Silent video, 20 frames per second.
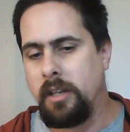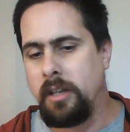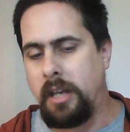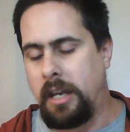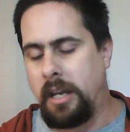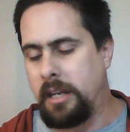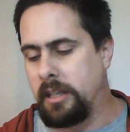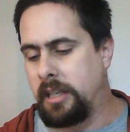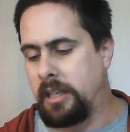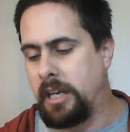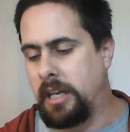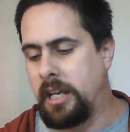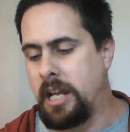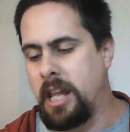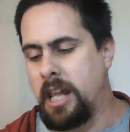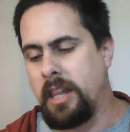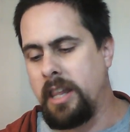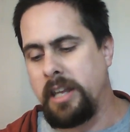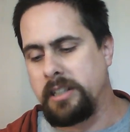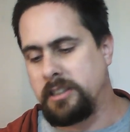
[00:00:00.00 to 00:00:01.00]
And again,
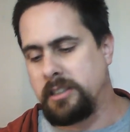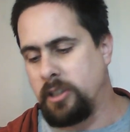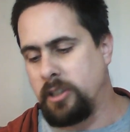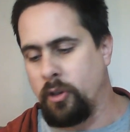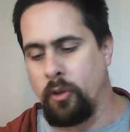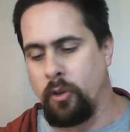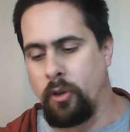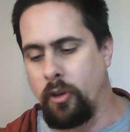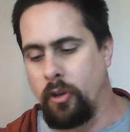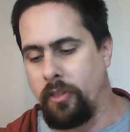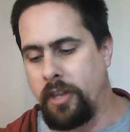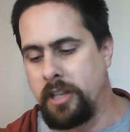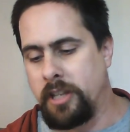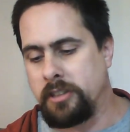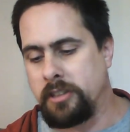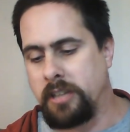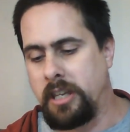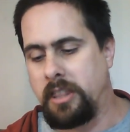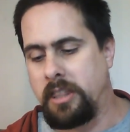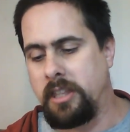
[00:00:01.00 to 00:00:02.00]
I like selling little
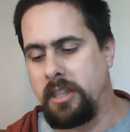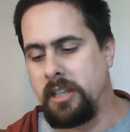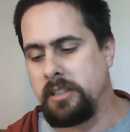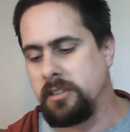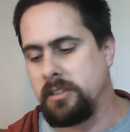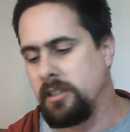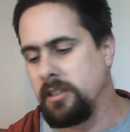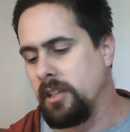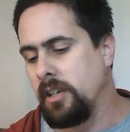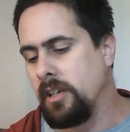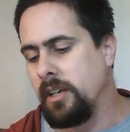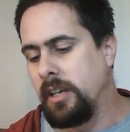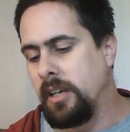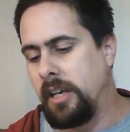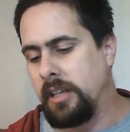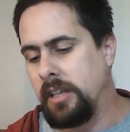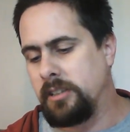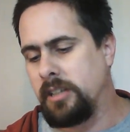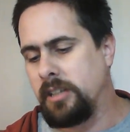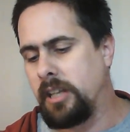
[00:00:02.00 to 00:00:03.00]
things like this.
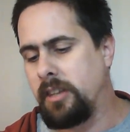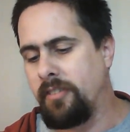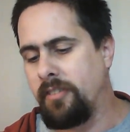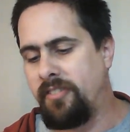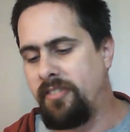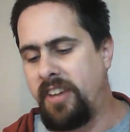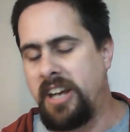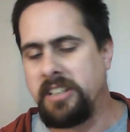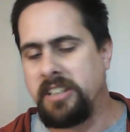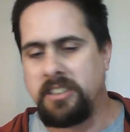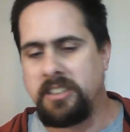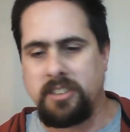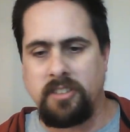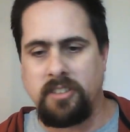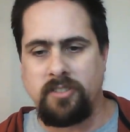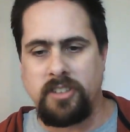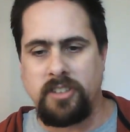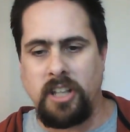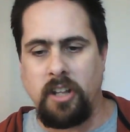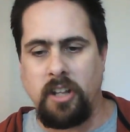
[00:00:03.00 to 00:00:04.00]
It's not the fastest
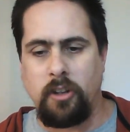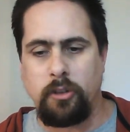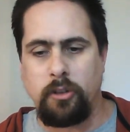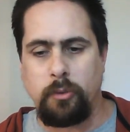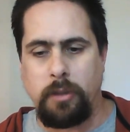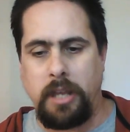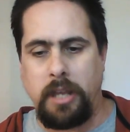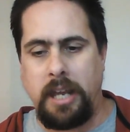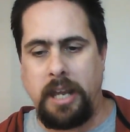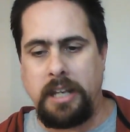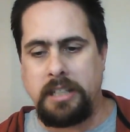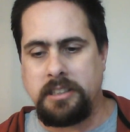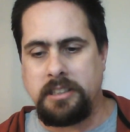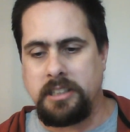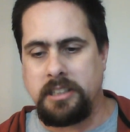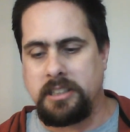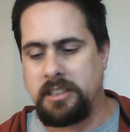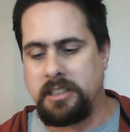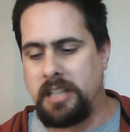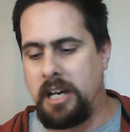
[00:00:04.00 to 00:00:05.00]
of sellers with
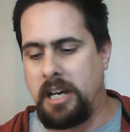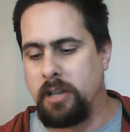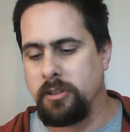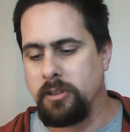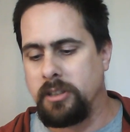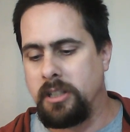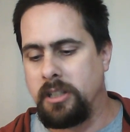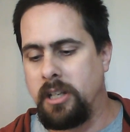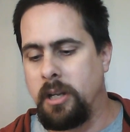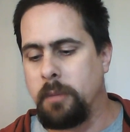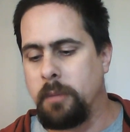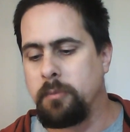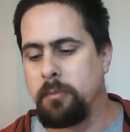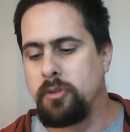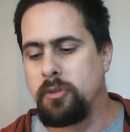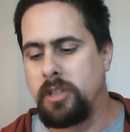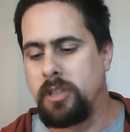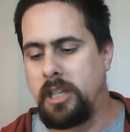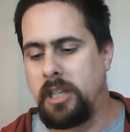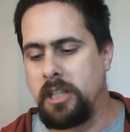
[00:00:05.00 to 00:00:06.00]
86,000
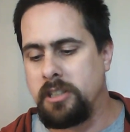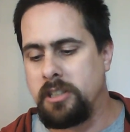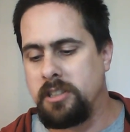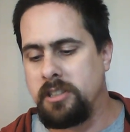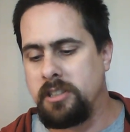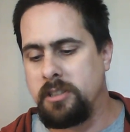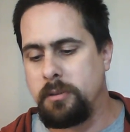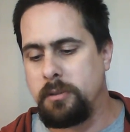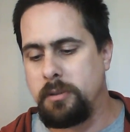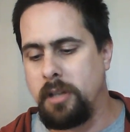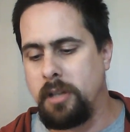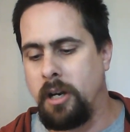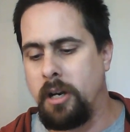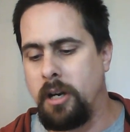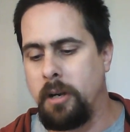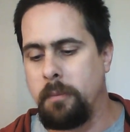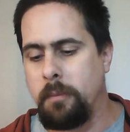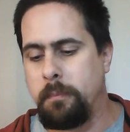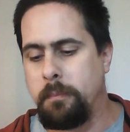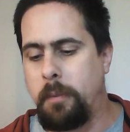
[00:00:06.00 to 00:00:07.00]
um, kids
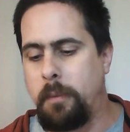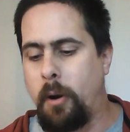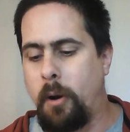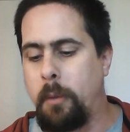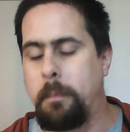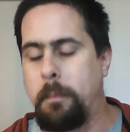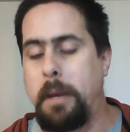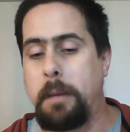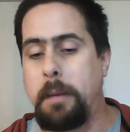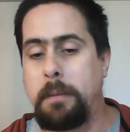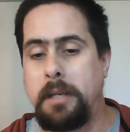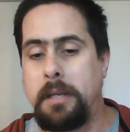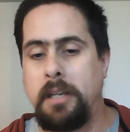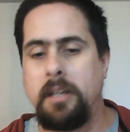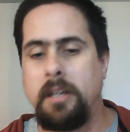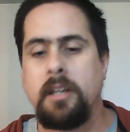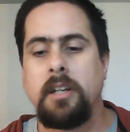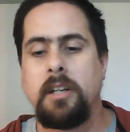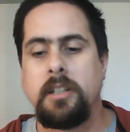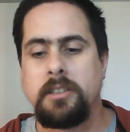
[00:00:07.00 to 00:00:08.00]
uh, or
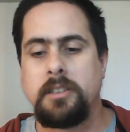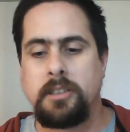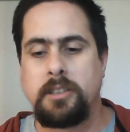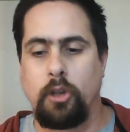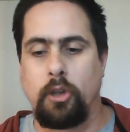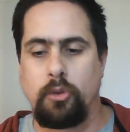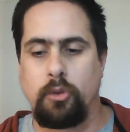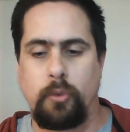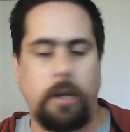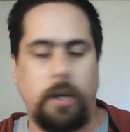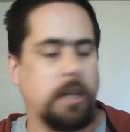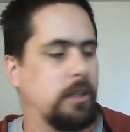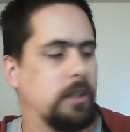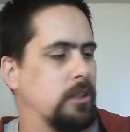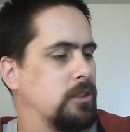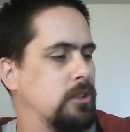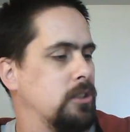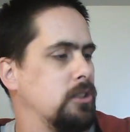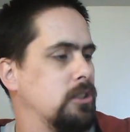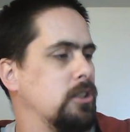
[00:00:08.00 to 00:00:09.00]
baby sales rank.
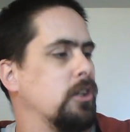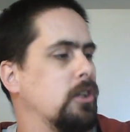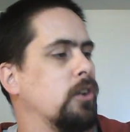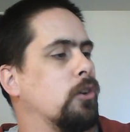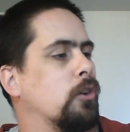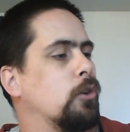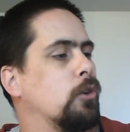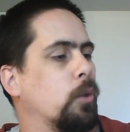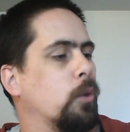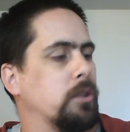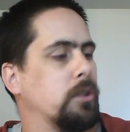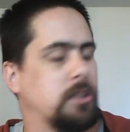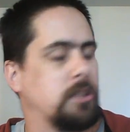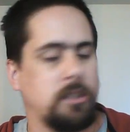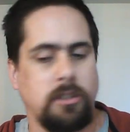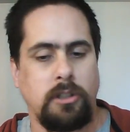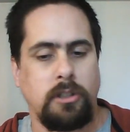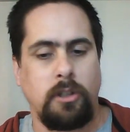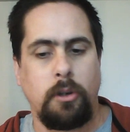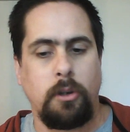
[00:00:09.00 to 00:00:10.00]
This isn't under toys. This
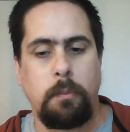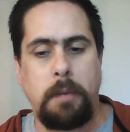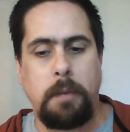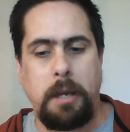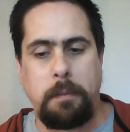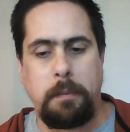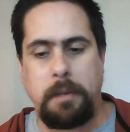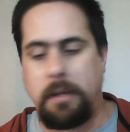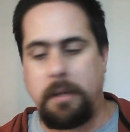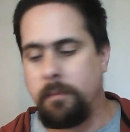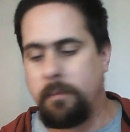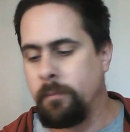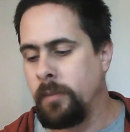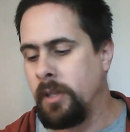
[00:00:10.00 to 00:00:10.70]
is under baby.